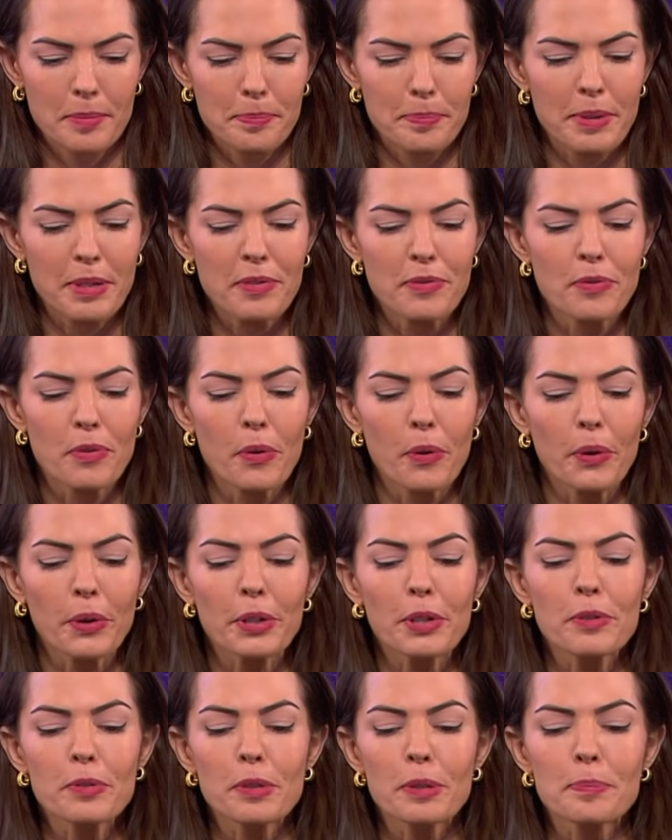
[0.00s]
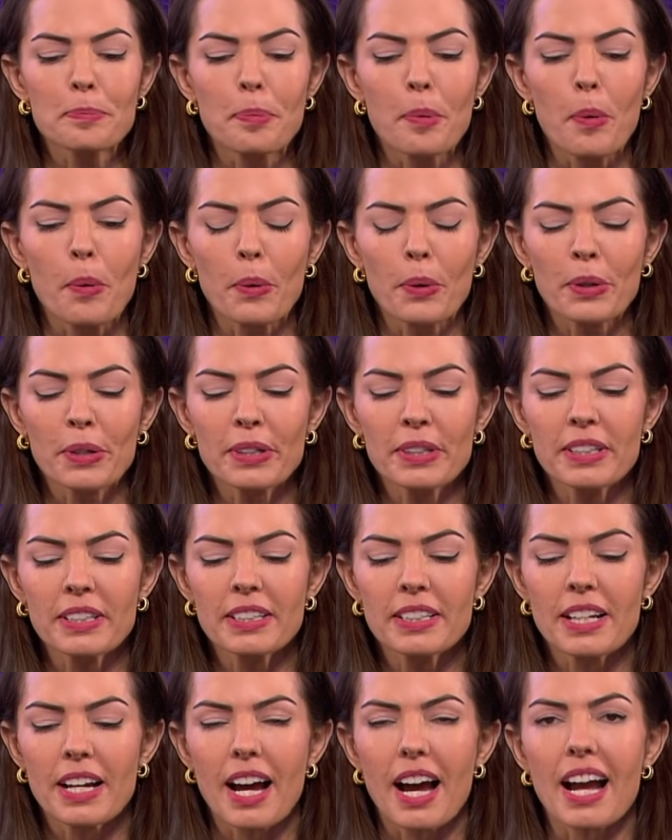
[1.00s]
Before you were
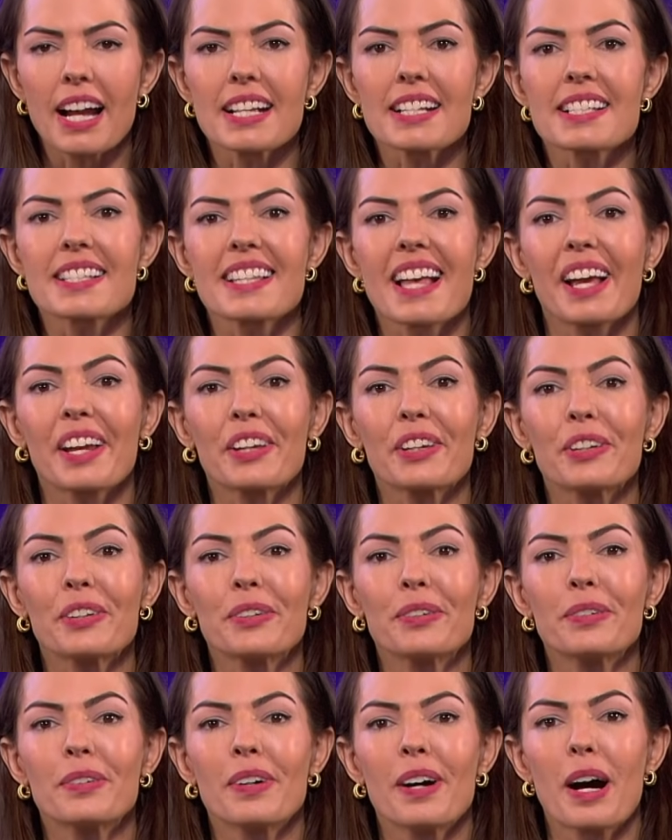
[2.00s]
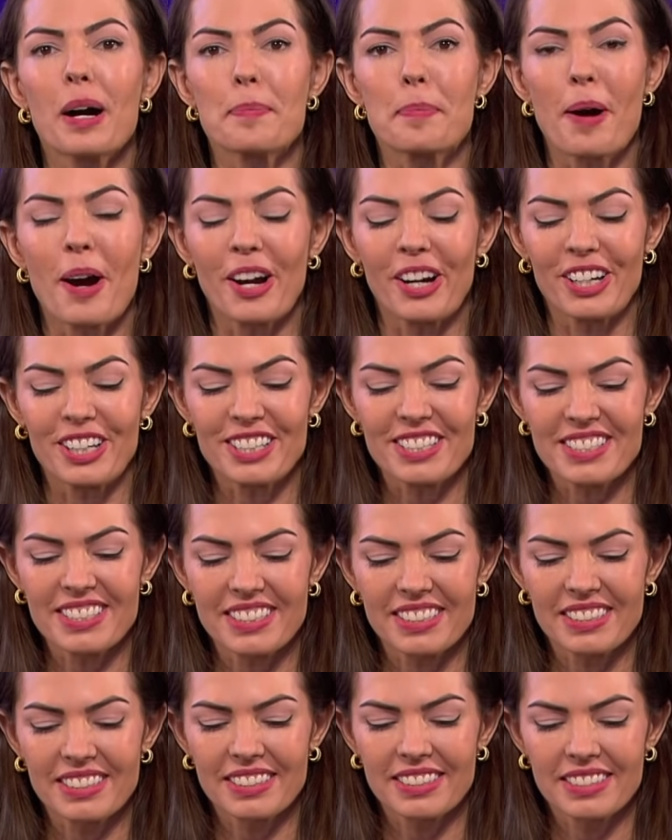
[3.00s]
born, I set you apart.
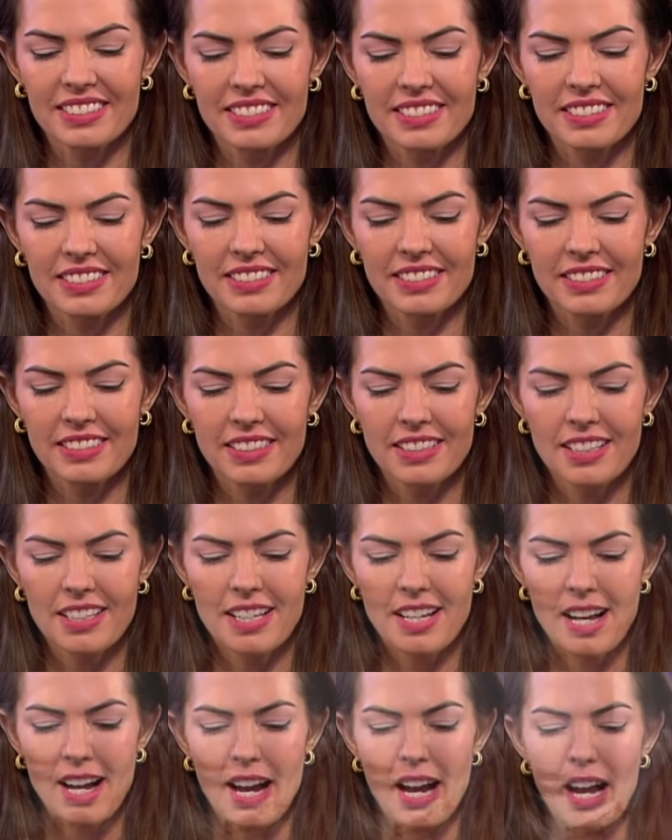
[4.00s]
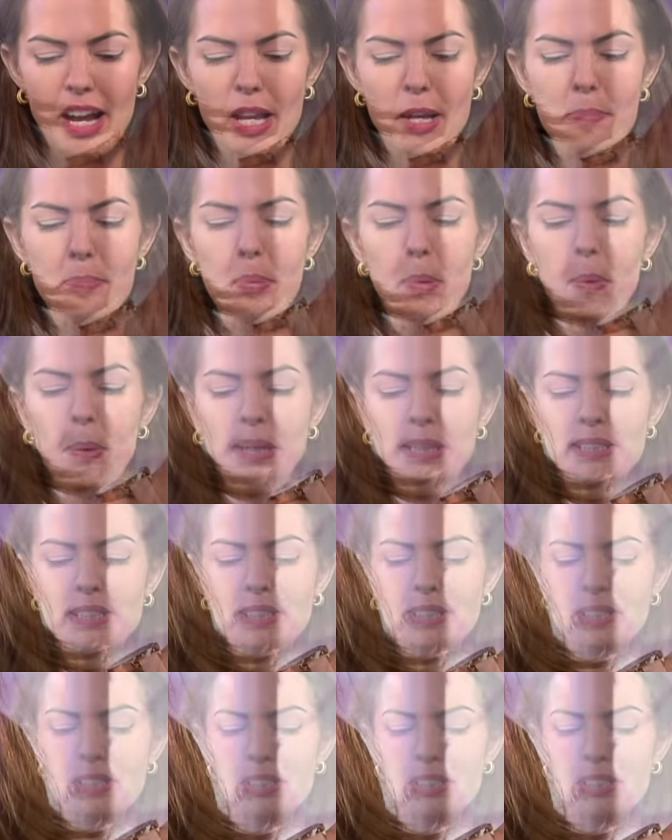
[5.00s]
I appointed